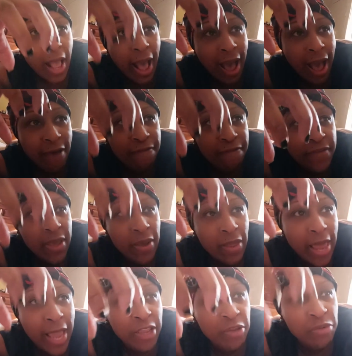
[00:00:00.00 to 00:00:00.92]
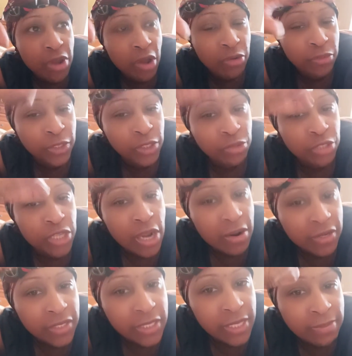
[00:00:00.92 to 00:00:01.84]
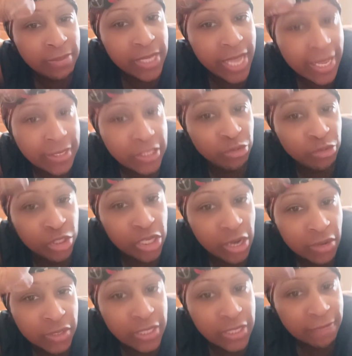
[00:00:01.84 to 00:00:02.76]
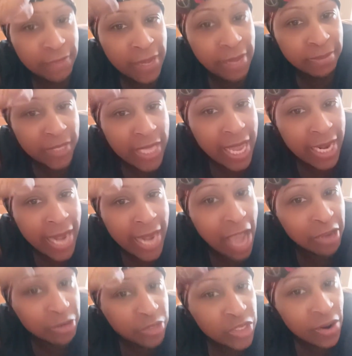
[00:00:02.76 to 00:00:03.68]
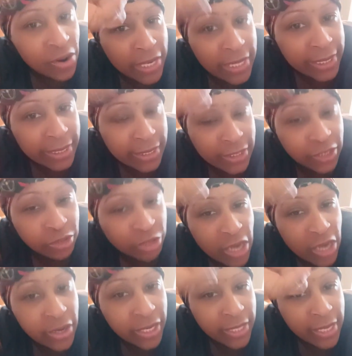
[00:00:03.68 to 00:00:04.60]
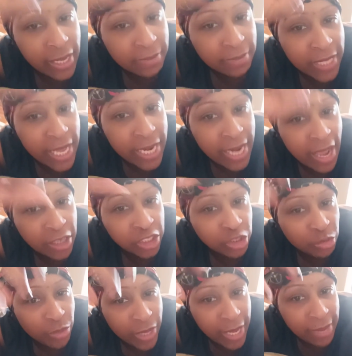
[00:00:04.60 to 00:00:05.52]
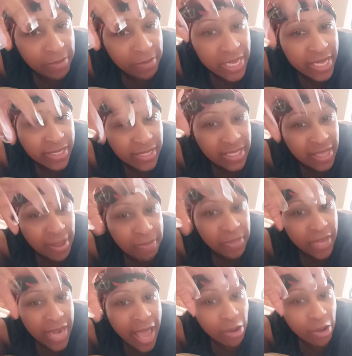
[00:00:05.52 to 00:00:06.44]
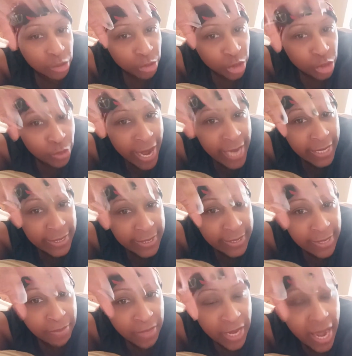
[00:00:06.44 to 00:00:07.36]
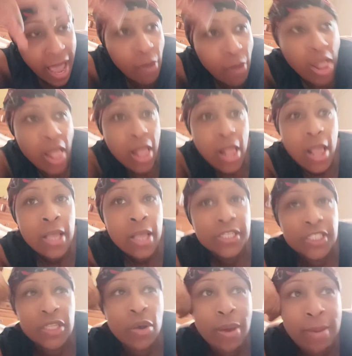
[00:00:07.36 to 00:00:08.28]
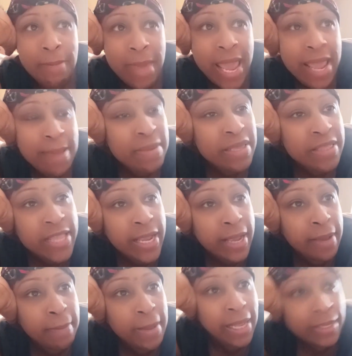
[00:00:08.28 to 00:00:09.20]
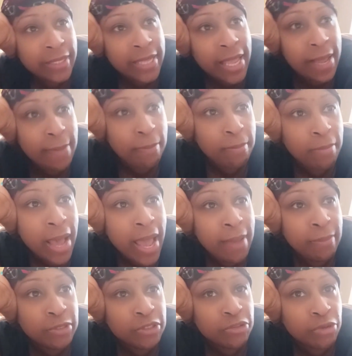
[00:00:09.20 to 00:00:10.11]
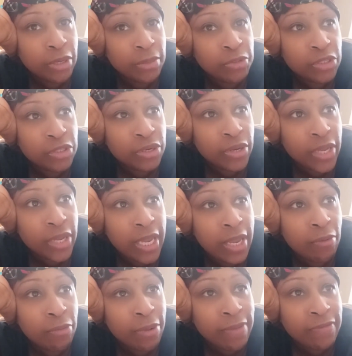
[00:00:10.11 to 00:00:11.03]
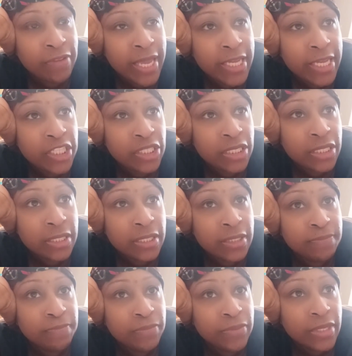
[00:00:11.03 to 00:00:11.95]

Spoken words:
I feel like, when you sometimes you turn stuff upside down. You turn it upside down because you emptying something out. You draining something out. So it made me think about that Bible scripture in Revelations